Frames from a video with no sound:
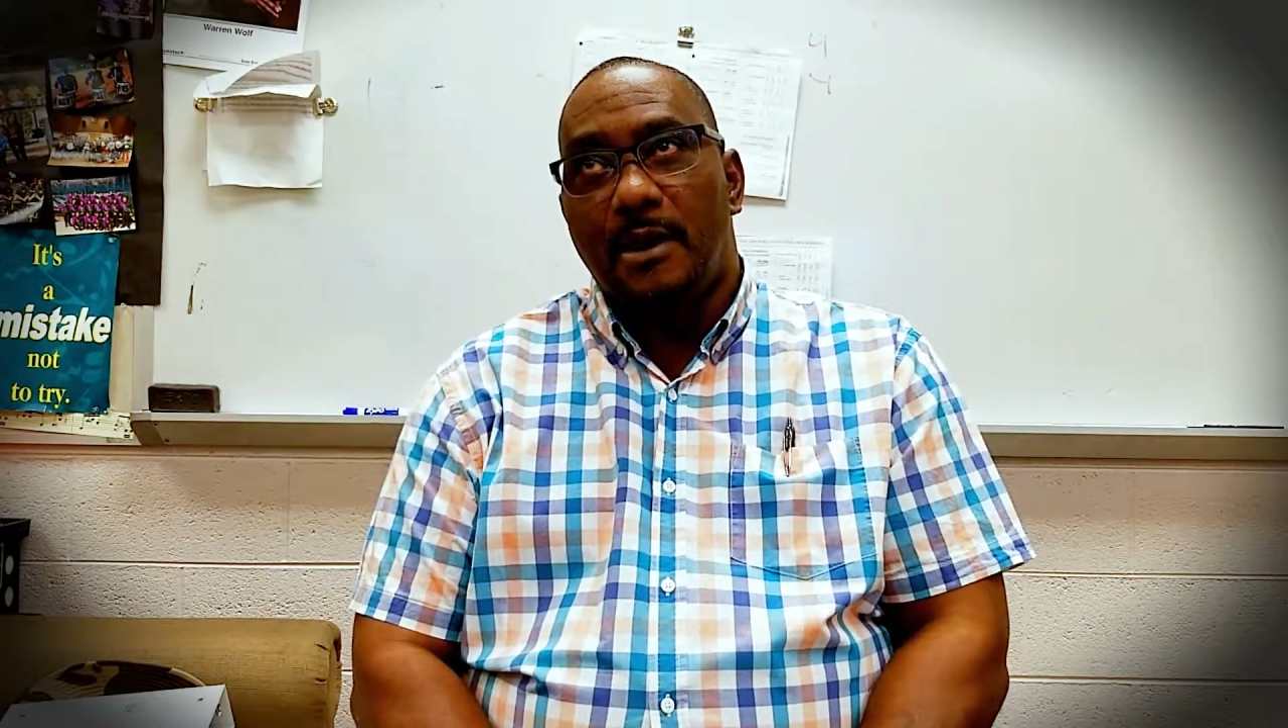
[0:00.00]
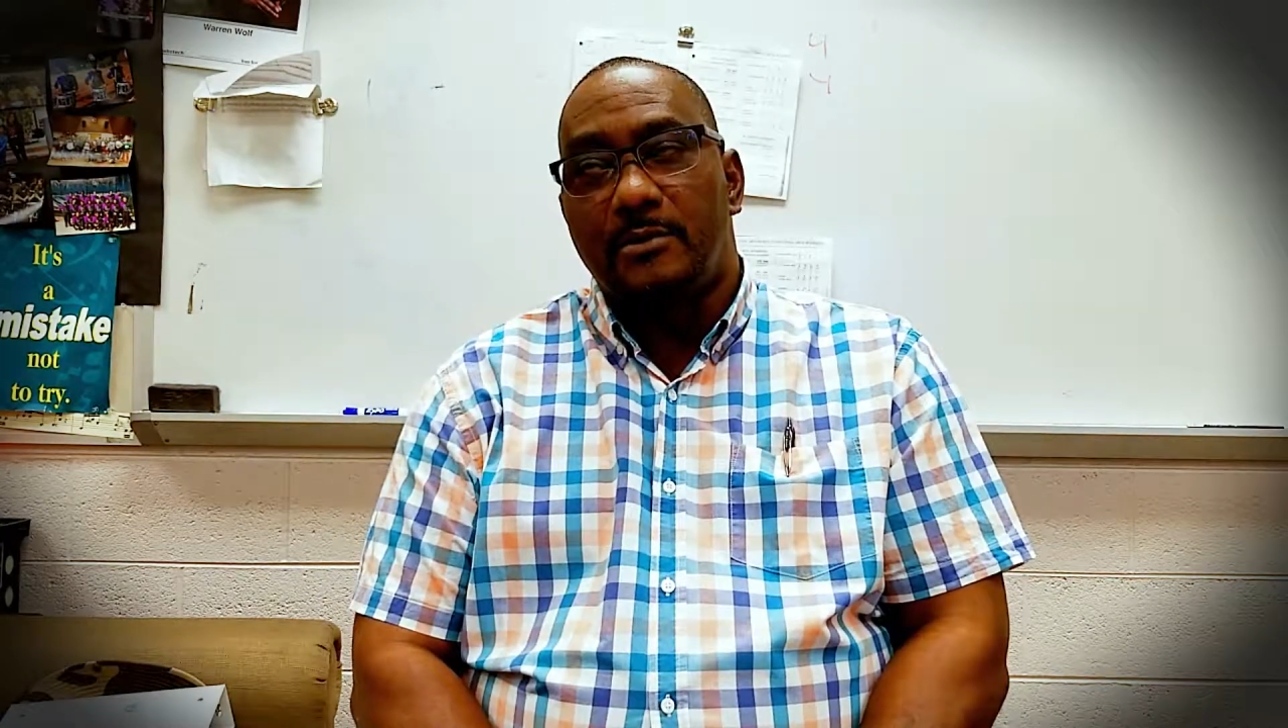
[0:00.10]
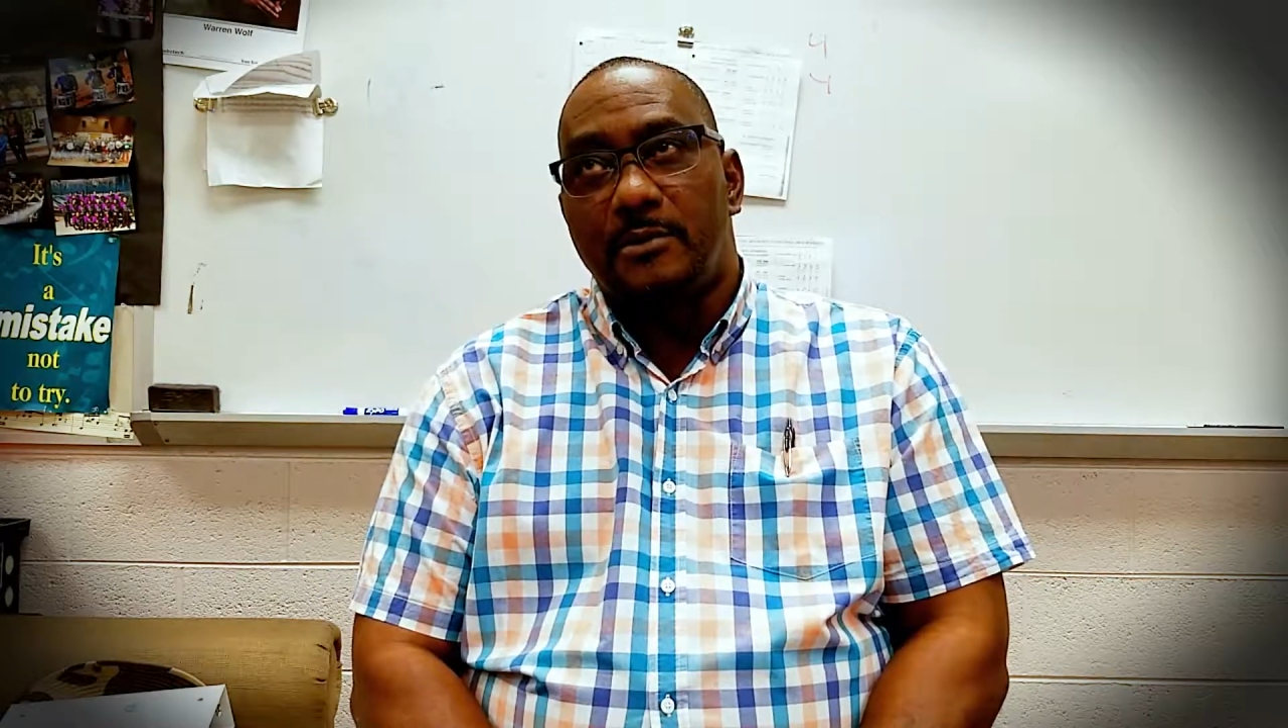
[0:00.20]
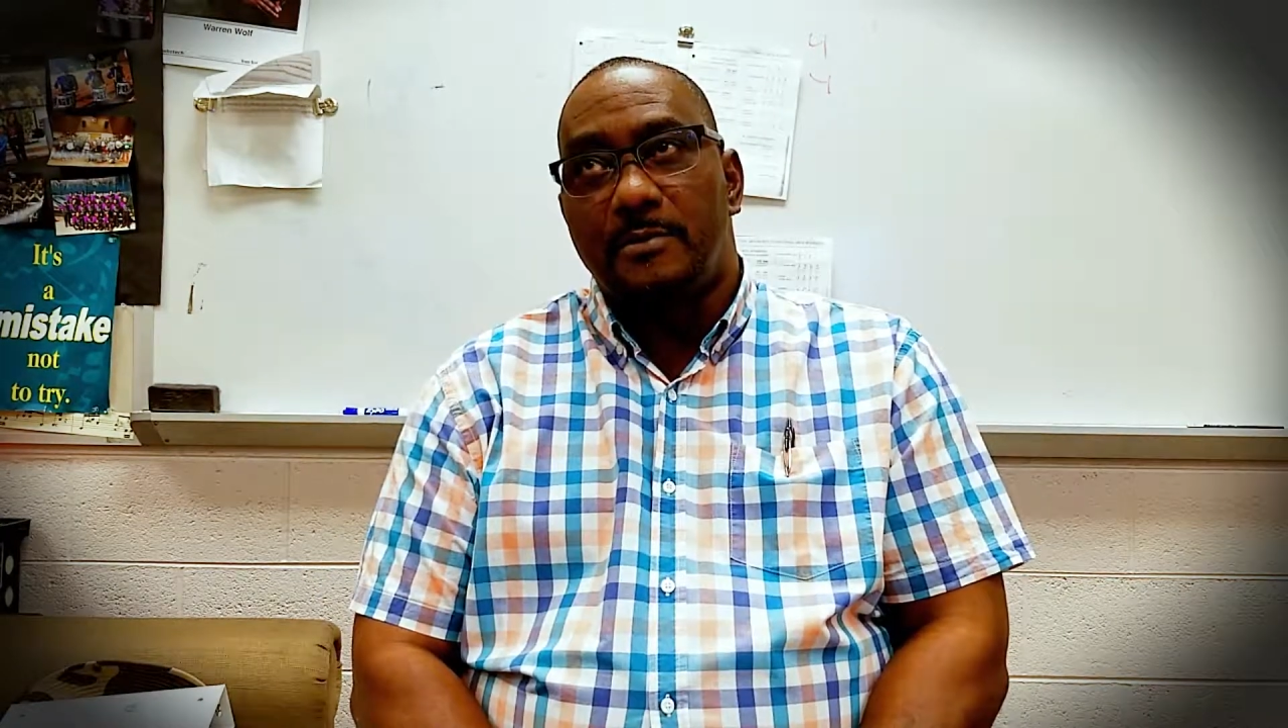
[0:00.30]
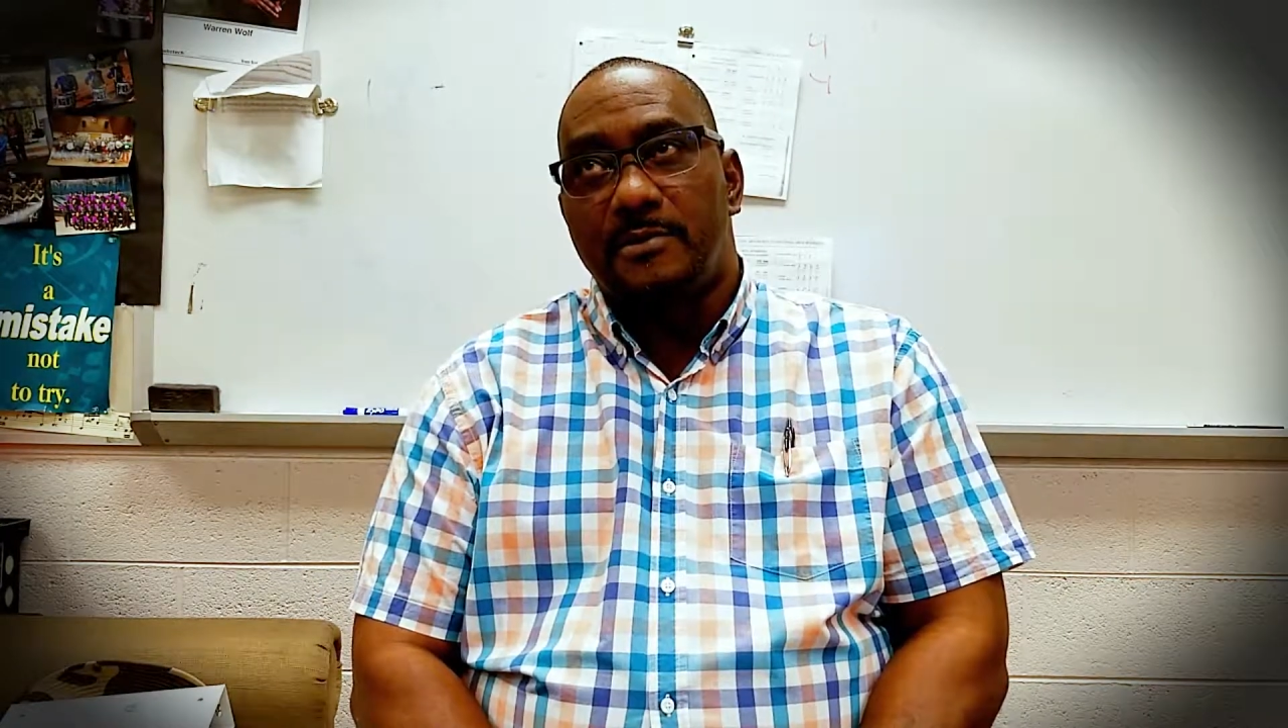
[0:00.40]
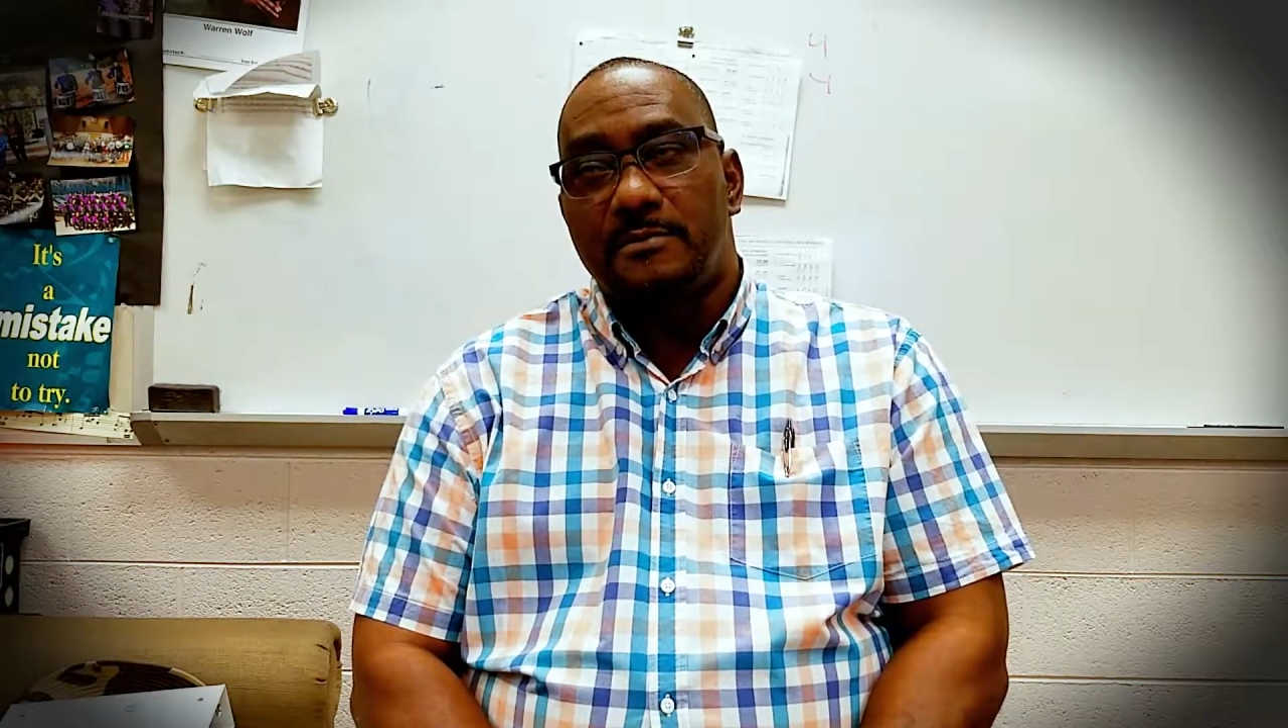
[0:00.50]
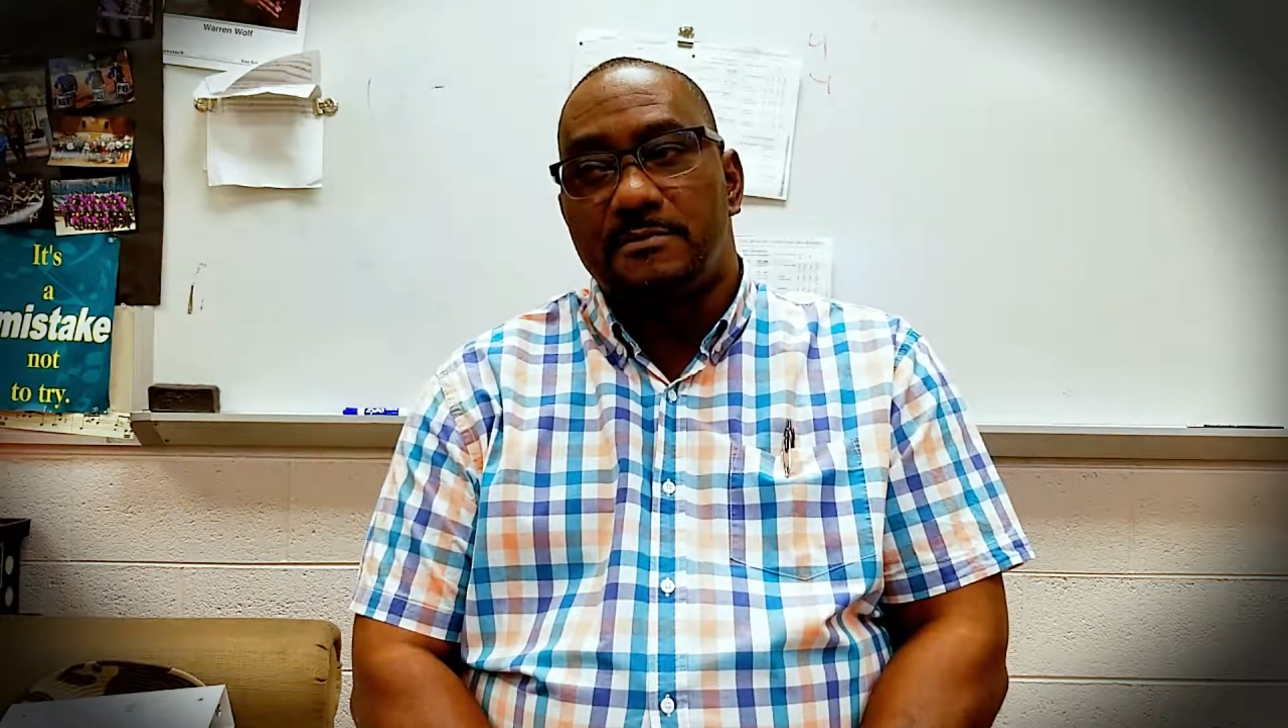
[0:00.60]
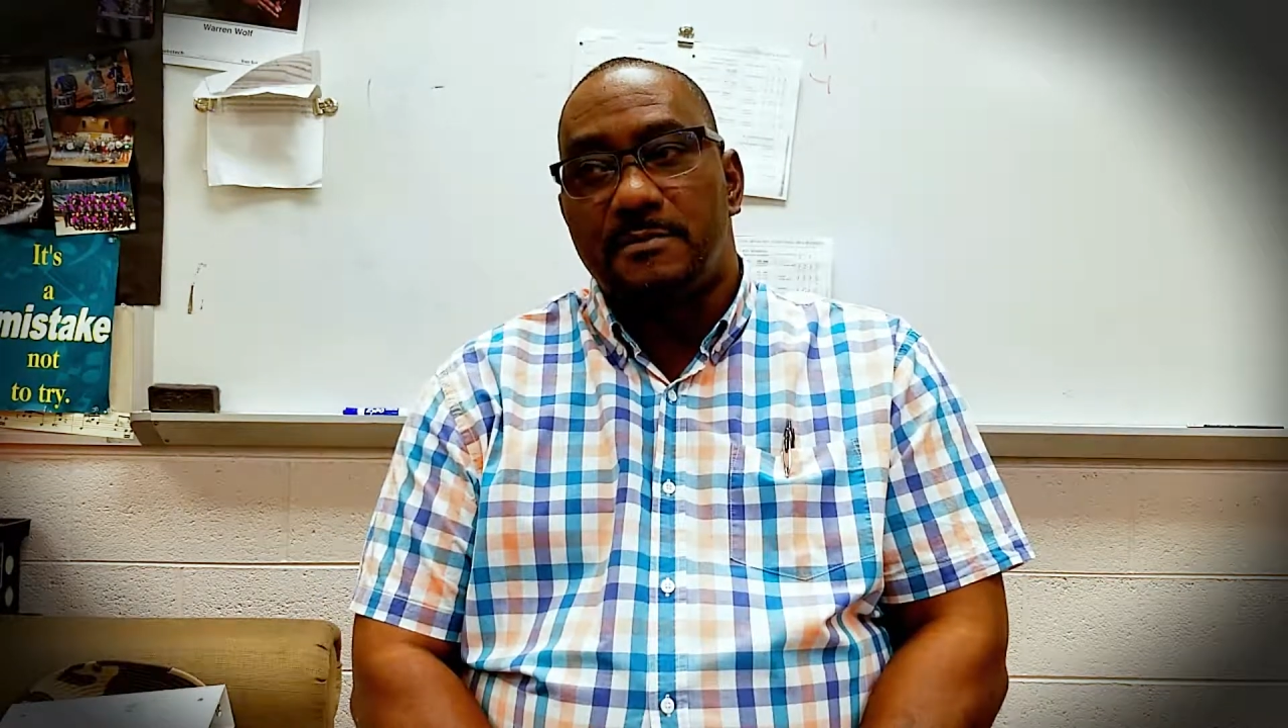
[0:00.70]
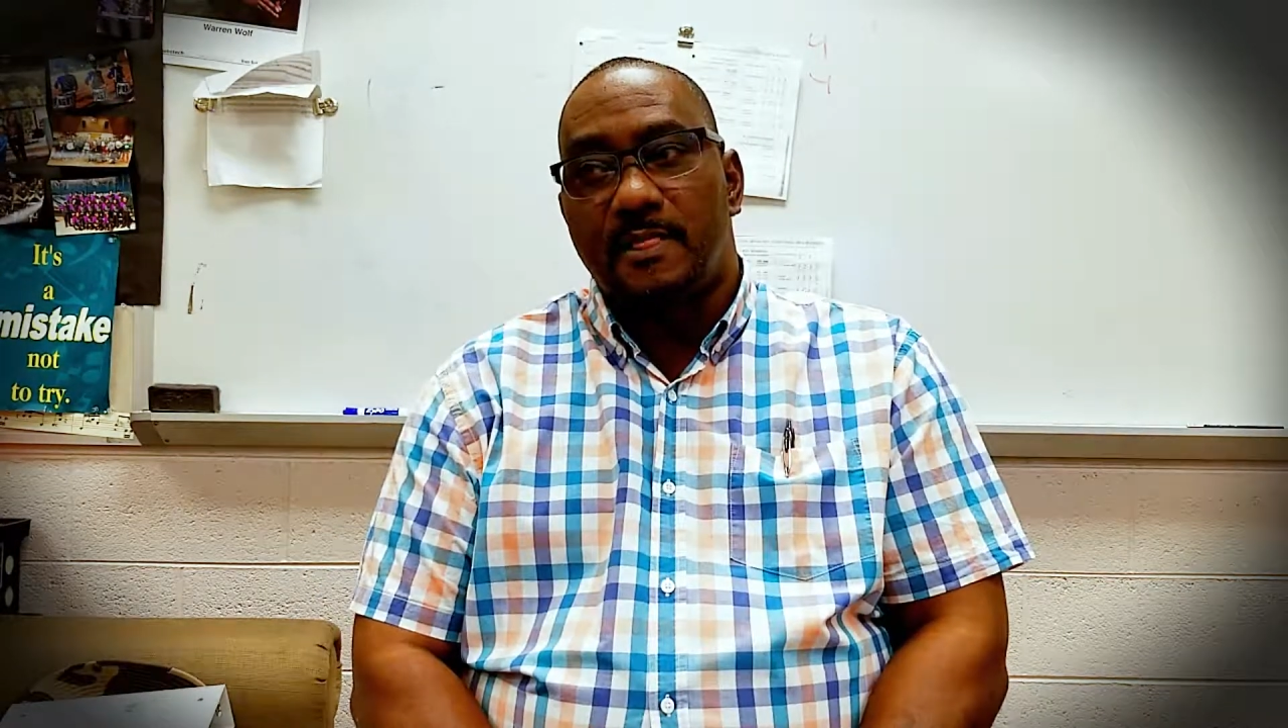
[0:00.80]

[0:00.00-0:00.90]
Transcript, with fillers: grew up in